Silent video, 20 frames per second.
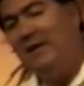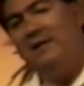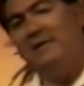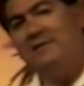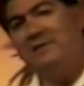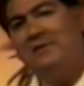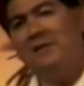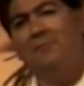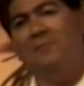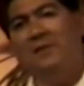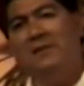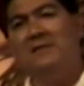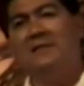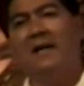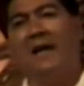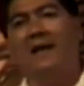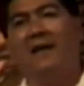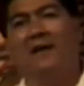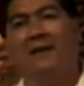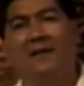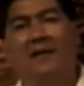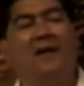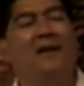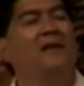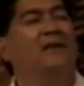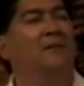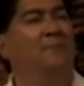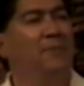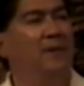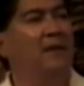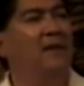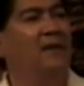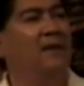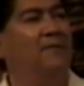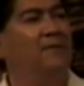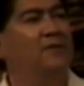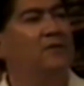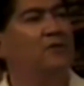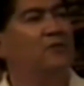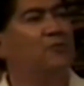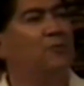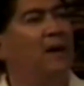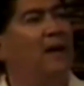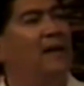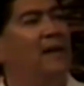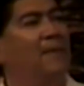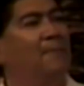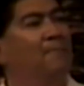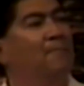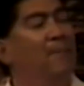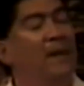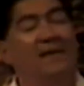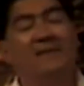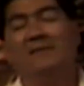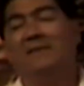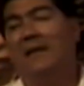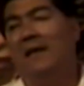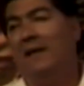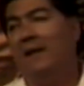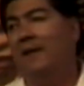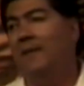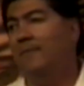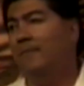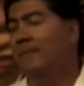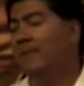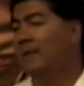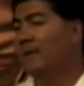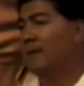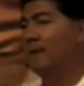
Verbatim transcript: and somebody's got a cut in the middle of it to try to mess that up?